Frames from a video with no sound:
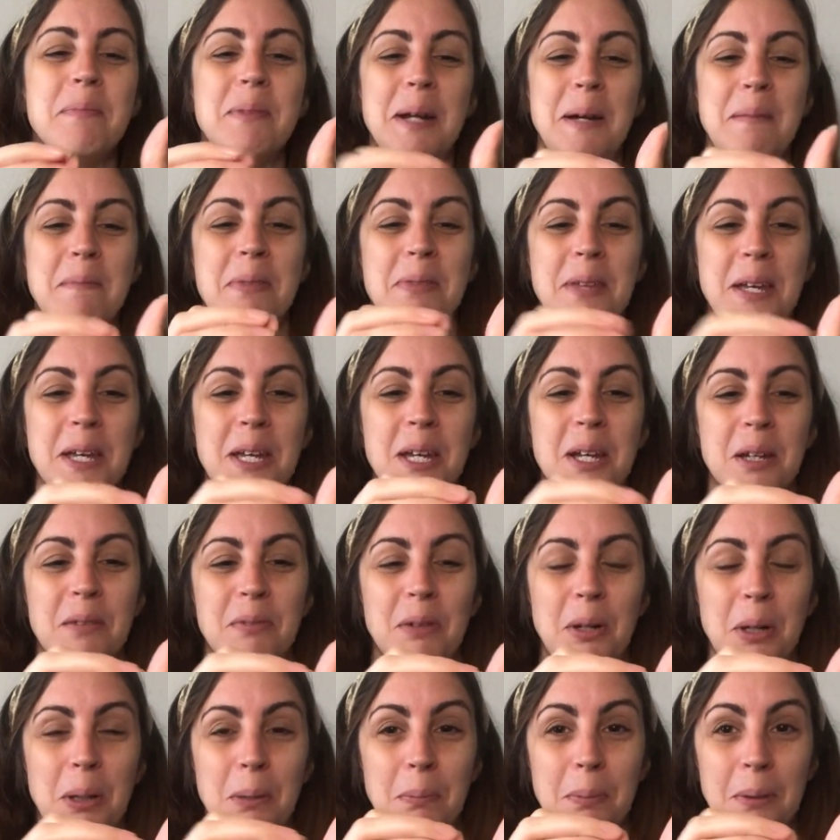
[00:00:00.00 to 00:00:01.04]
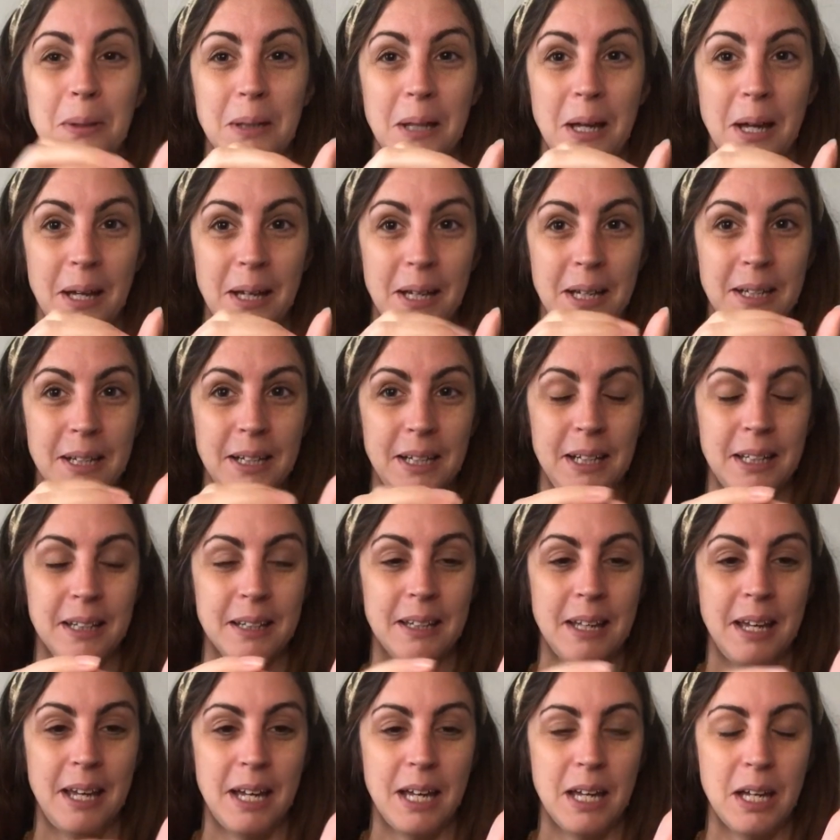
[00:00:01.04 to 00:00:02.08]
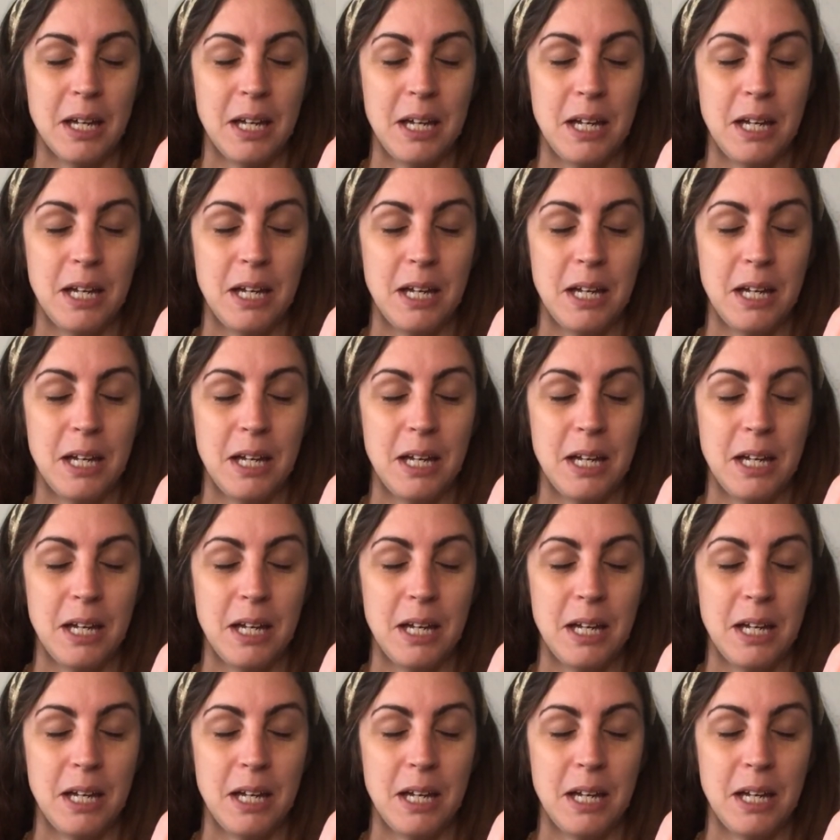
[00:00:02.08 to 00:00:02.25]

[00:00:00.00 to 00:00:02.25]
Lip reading: thinking of her blood and like